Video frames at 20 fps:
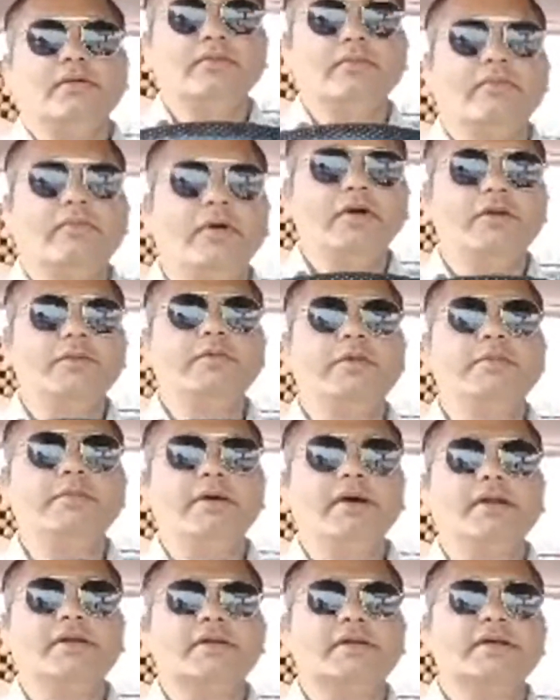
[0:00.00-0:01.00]
what do you
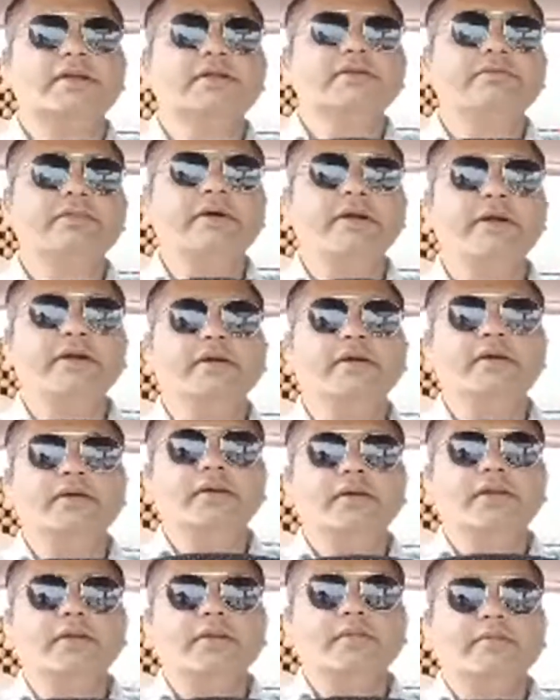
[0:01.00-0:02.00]
mean by unclassified?
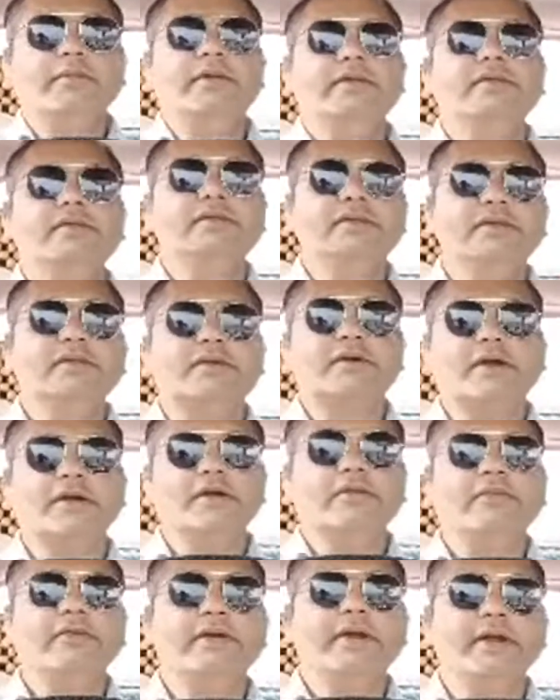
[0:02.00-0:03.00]
Means this
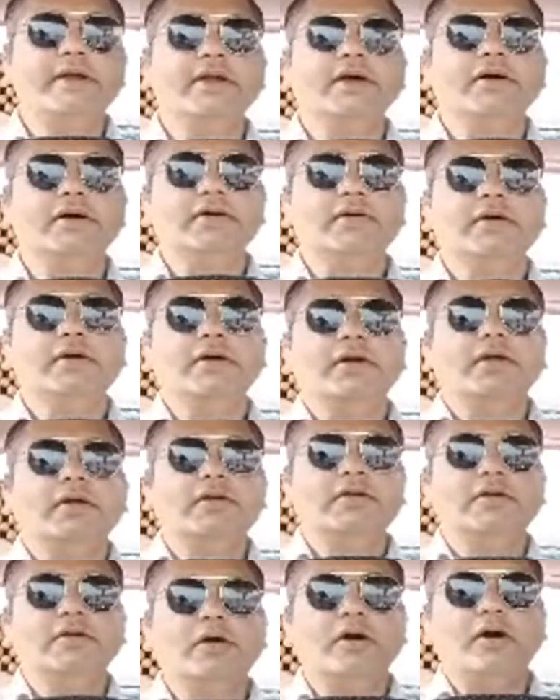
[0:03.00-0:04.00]
kind of a data
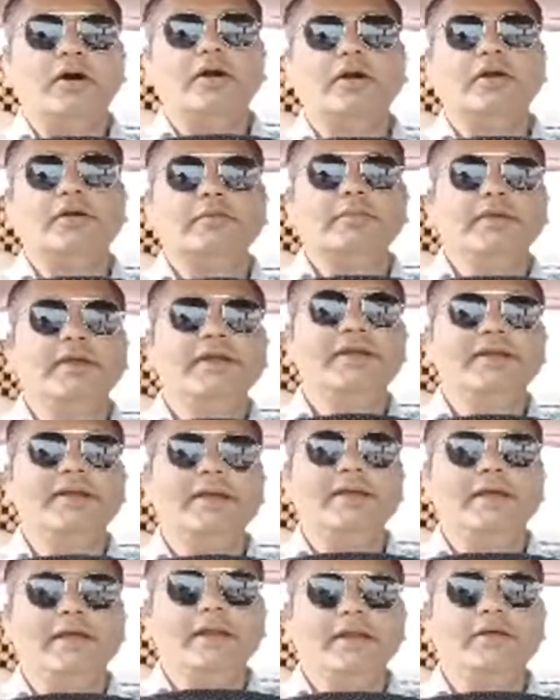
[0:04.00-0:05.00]
not meet
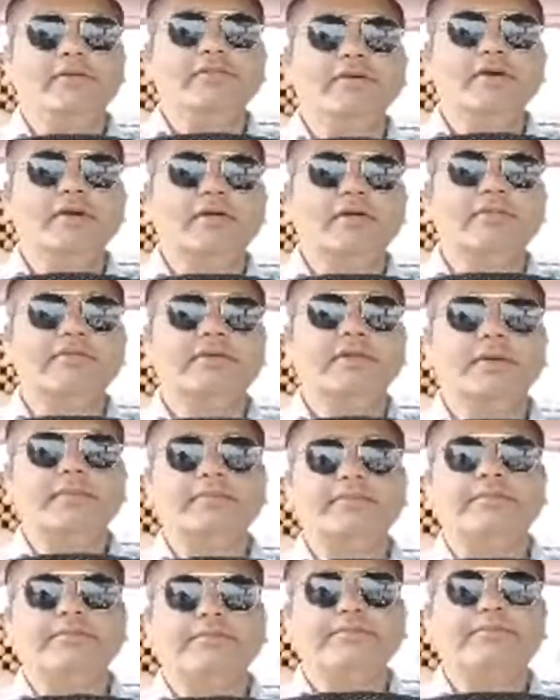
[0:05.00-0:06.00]
any one of
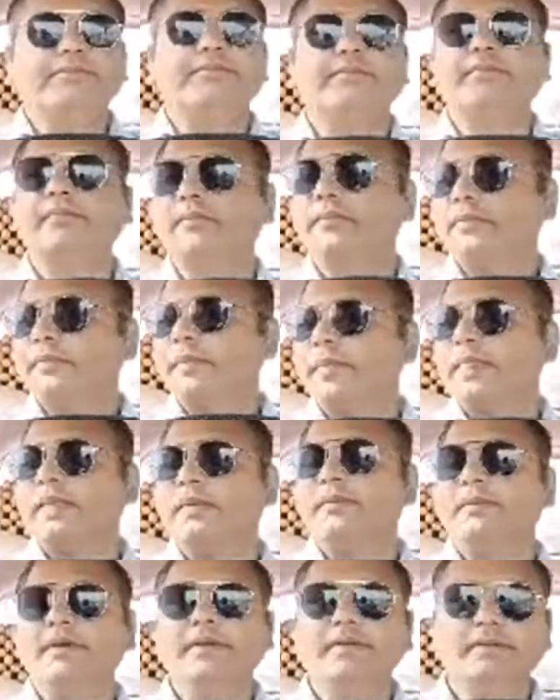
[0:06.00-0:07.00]
them.
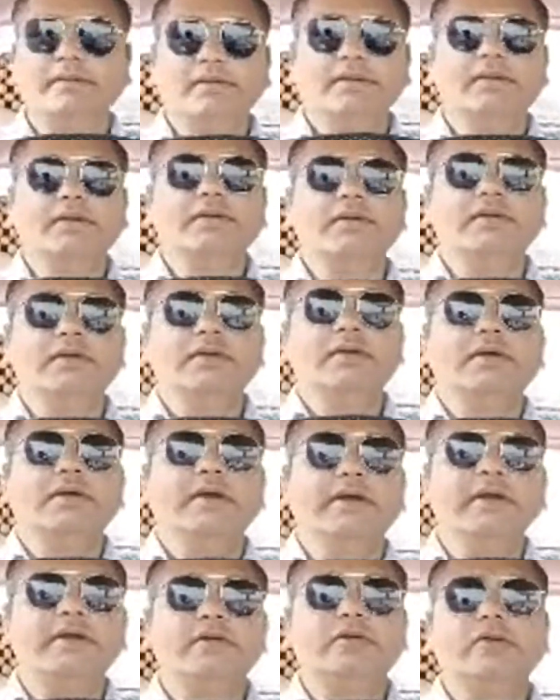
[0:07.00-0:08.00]
Means
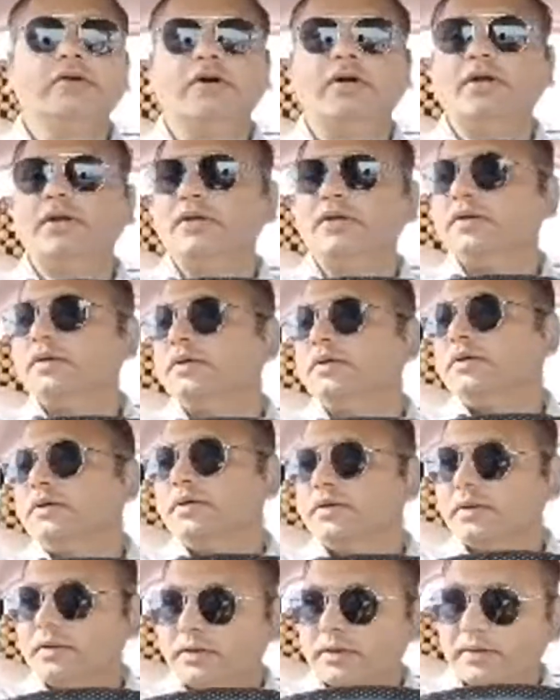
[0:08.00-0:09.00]
it not
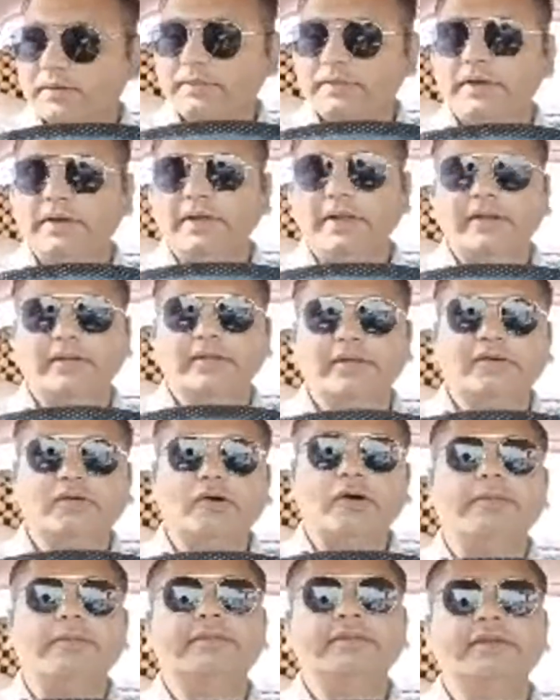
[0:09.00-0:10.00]
considered as a
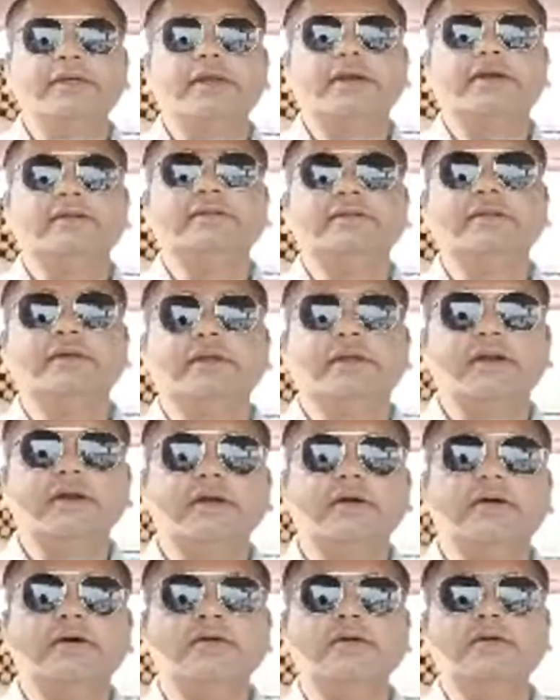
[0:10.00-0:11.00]
top secret, or